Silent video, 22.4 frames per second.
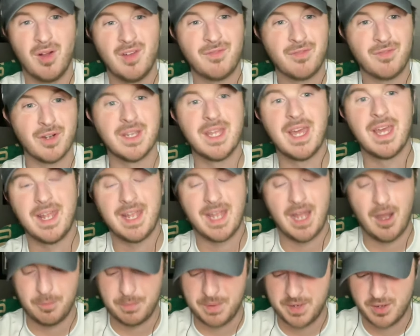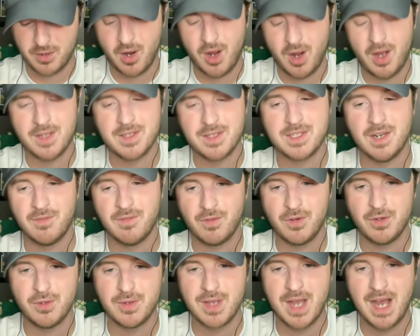and for getting out better content
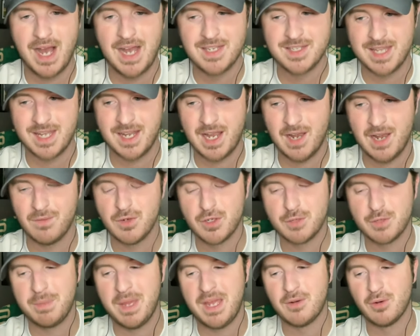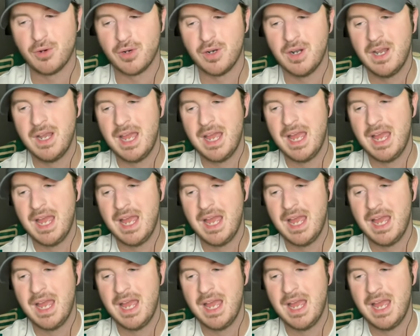for you guys that covers Baylor